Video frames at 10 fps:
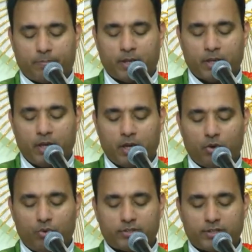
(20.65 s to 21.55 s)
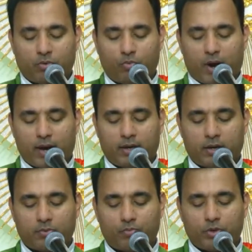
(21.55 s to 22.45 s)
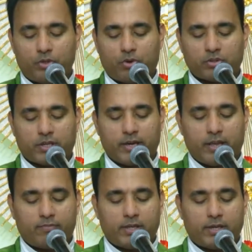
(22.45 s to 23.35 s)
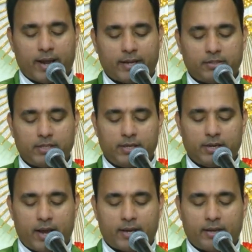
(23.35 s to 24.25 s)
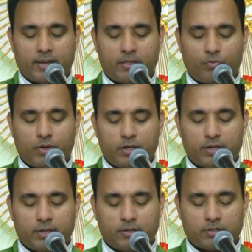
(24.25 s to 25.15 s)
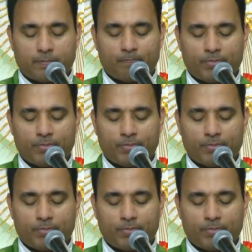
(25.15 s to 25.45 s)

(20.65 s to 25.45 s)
sheep, losing one, would not leave the ninety nine in the wilderness